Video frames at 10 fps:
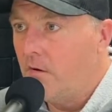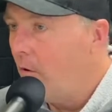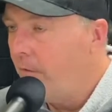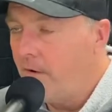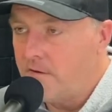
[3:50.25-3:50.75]

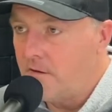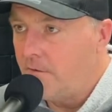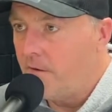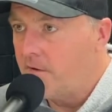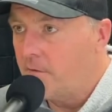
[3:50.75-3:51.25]
offense,
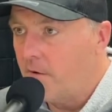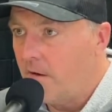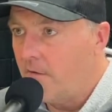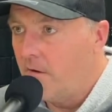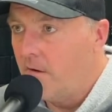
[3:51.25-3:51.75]
defense,
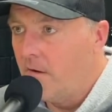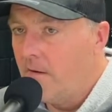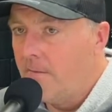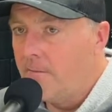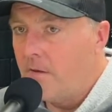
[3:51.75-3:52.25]
whatever.
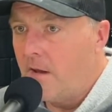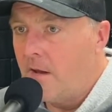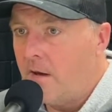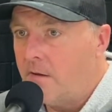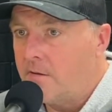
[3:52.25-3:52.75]

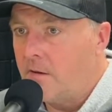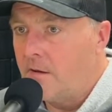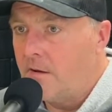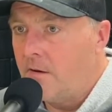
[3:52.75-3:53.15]
And it's like,